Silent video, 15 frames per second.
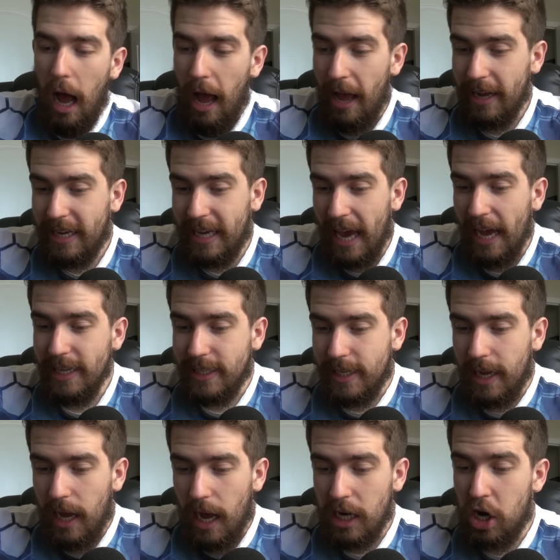I get
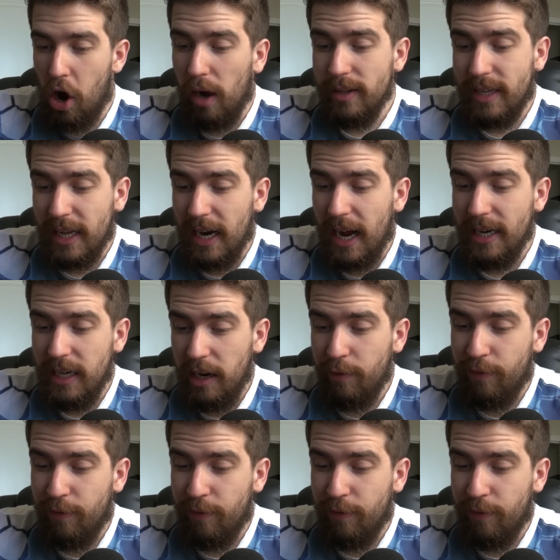a Content ID